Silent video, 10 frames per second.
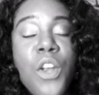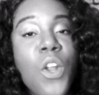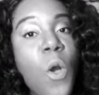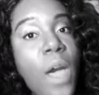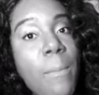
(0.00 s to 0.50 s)

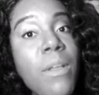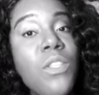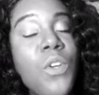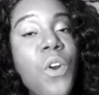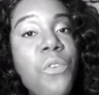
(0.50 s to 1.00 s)
no
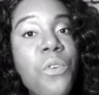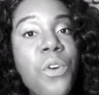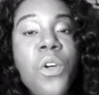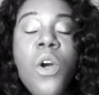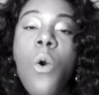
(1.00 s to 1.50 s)
epidural,
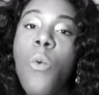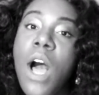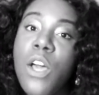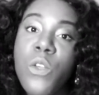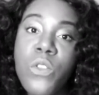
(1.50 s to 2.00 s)

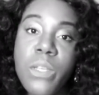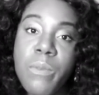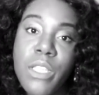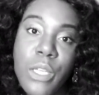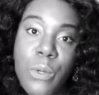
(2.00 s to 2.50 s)
while using
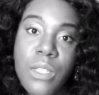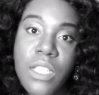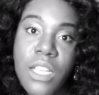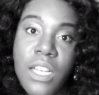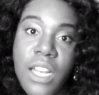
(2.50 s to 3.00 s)

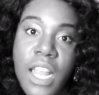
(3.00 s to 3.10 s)
Pitocin.